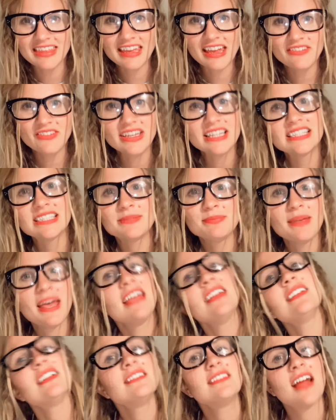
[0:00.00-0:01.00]
I've
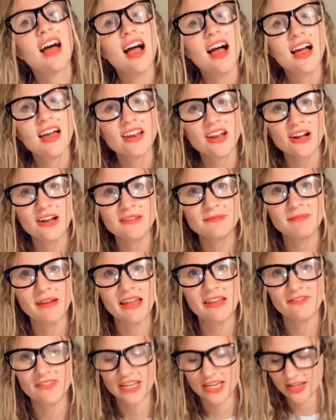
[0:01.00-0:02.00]
explained a lot on
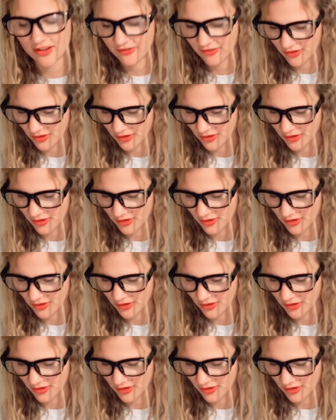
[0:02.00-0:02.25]
a few